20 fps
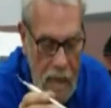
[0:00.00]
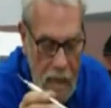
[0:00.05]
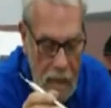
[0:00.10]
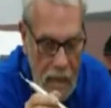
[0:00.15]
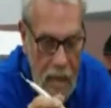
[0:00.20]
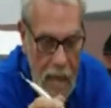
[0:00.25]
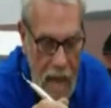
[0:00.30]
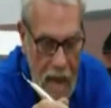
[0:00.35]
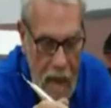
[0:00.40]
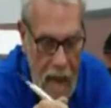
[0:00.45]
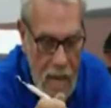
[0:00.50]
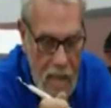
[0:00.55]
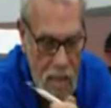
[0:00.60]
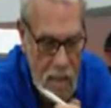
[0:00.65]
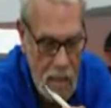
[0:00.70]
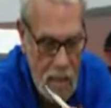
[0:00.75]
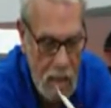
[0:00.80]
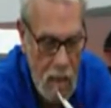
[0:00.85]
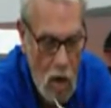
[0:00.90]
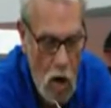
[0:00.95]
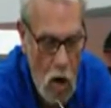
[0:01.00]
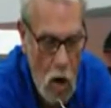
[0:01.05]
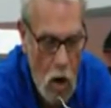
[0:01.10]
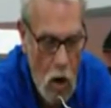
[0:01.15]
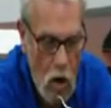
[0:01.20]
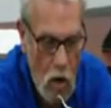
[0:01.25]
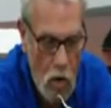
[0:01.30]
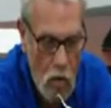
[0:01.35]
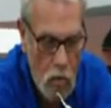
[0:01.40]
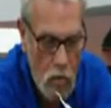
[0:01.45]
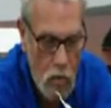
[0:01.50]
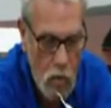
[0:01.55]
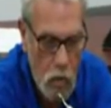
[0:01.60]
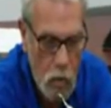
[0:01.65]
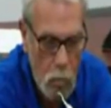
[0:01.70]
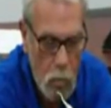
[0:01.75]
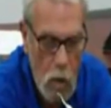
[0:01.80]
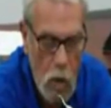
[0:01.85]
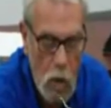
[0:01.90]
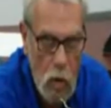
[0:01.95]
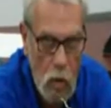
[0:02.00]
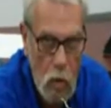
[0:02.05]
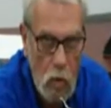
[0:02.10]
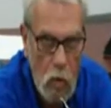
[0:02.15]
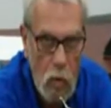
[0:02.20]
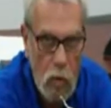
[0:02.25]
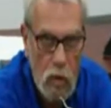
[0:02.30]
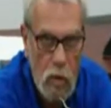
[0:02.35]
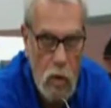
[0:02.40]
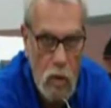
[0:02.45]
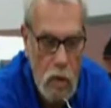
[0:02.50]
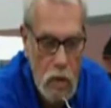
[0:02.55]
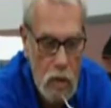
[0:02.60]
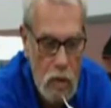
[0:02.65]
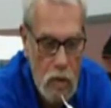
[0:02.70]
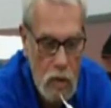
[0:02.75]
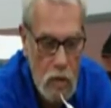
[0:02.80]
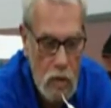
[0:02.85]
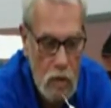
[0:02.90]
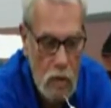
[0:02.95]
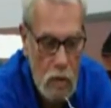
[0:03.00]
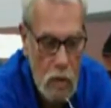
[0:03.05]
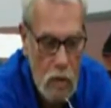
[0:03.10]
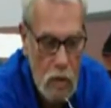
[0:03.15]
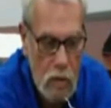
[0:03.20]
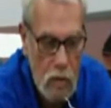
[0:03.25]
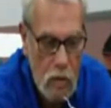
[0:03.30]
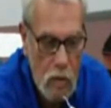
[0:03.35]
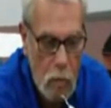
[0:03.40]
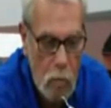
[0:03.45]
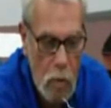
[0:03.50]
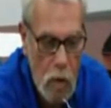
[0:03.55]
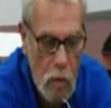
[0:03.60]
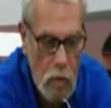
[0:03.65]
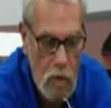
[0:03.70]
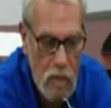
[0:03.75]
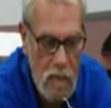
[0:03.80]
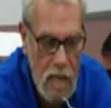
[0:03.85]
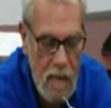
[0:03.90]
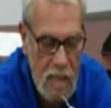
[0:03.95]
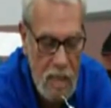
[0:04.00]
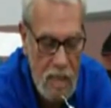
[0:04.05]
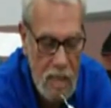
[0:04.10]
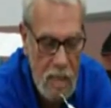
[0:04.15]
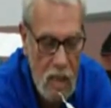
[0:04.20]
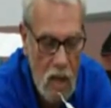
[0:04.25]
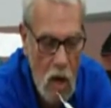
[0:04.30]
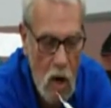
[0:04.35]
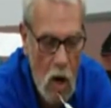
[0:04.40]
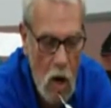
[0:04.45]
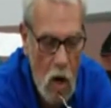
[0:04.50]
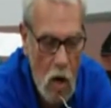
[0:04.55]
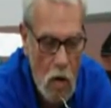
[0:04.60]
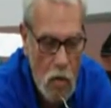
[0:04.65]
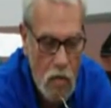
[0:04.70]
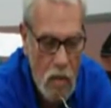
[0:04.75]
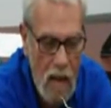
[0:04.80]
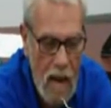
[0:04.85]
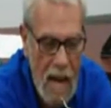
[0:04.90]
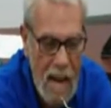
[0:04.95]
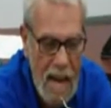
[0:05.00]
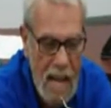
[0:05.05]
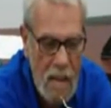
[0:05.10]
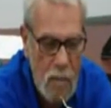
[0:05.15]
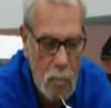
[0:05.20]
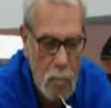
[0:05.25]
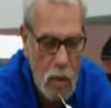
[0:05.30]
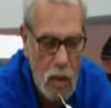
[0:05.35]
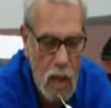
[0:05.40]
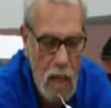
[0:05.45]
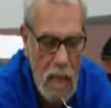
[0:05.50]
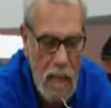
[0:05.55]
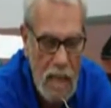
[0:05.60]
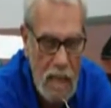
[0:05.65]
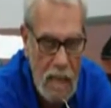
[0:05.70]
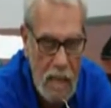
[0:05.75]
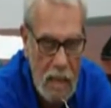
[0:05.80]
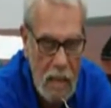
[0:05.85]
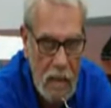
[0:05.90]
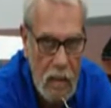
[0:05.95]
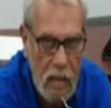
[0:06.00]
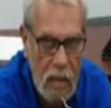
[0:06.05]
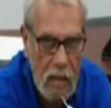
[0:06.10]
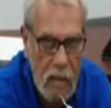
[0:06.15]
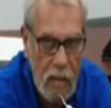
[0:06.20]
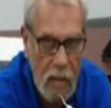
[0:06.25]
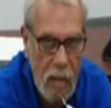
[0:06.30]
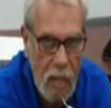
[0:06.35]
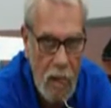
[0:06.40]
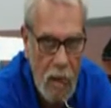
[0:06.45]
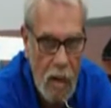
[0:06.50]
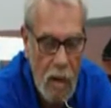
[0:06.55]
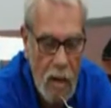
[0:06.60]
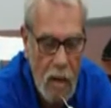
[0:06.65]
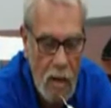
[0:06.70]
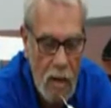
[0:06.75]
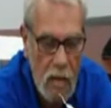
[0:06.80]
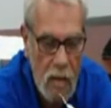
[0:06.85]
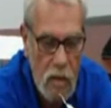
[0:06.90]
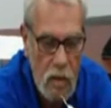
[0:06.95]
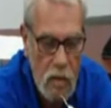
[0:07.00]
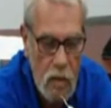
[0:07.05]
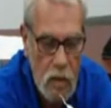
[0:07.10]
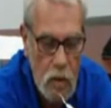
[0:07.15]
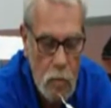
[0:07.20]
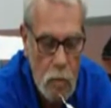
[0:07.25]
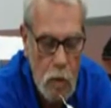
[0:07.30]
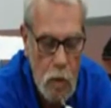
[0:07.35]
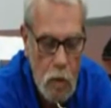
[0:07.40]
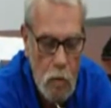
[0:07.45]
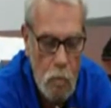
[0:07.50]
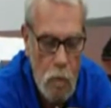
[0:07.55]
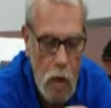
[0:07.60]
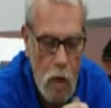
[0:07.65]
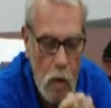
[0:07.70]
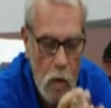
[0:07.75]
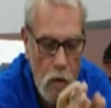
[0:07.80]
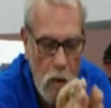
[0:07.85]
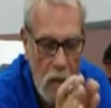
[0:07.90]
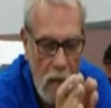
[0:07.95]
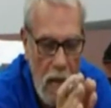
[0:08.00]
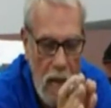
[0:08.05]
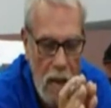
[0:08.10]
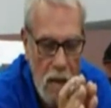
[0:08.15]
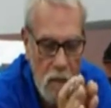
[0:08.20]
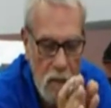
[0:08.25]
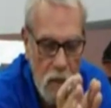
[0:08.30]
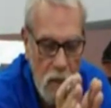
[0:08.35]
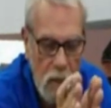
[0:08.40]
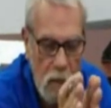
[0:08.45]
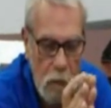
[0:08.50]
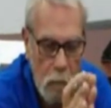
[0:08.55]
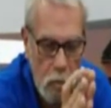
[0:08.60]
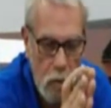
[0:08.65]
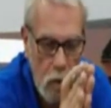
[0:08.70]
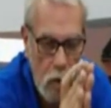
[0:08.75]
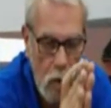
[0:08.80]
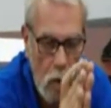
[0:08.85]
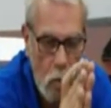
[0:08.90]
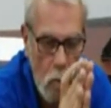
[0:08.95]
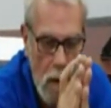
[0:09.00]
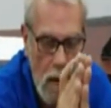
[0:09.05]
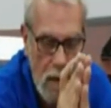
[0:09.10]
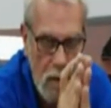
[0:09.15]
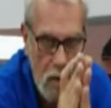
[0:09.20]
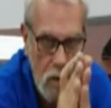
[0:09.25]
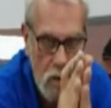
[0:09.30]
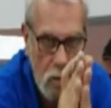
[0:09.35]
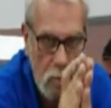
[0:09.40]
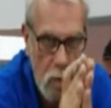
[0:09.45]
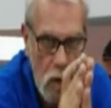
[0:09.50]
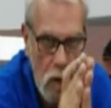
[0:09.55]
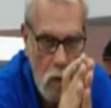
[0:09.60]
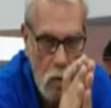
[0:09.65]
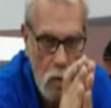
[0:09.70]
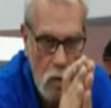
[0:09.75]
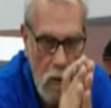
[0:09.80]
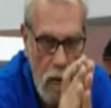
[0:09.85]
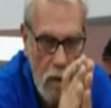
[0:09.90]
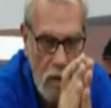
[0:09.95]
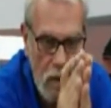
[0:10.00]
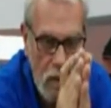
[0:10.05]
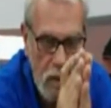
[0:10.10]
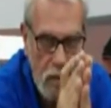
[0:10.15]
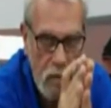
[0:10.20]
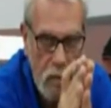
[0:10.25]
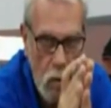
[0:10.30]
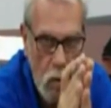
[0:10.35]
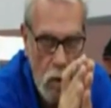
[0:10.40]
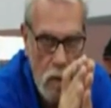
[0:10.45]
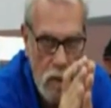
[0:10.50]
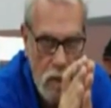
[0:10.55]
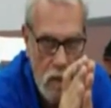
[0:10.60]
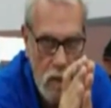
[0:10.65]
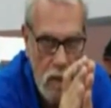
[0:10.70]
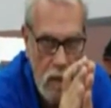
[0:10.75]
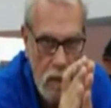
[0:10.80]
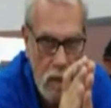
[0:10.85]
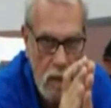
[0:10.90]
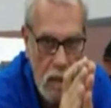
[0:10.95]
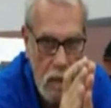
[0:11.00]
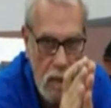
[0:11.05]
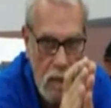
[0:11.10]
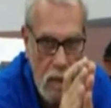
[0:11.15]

and they actually carve the bone with this. The bone is actually carved and planed. The smooth bone allows the gum to grow back to the bone without any voids in it,